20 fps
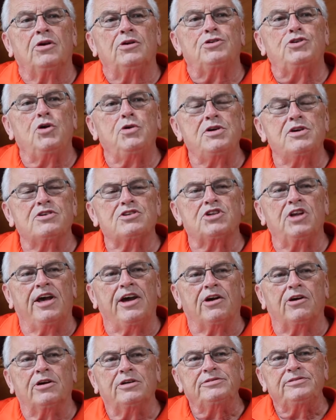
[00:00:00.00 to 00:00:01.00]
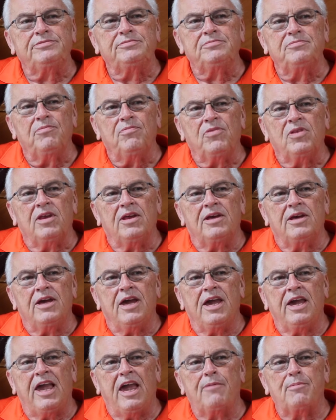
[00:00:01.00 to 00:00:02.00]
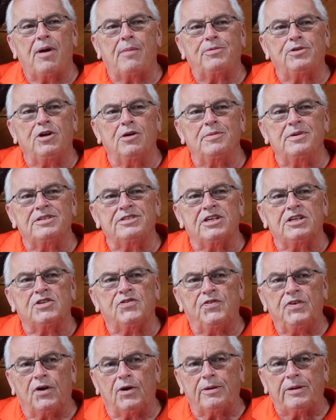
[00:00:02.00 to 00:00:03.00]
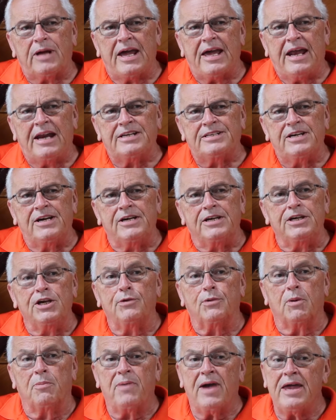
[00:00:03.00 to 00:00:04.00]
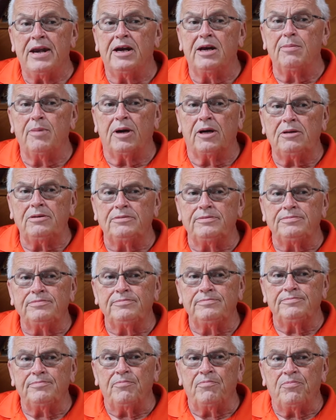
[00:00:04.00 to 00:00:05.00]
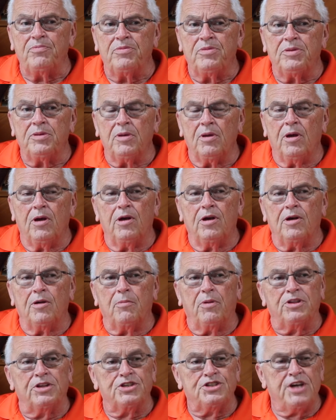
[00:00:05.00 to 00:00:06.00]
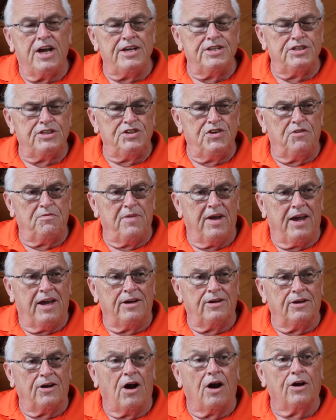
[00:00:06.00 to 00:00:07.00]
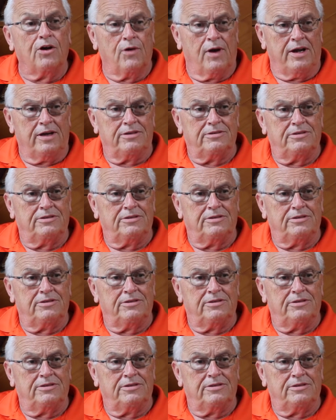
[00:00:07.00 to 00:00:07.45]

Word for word: 2 years later, he came up to me and says, Phil, I got to tell you, you were a pain in the butt, but the changes you've made are great.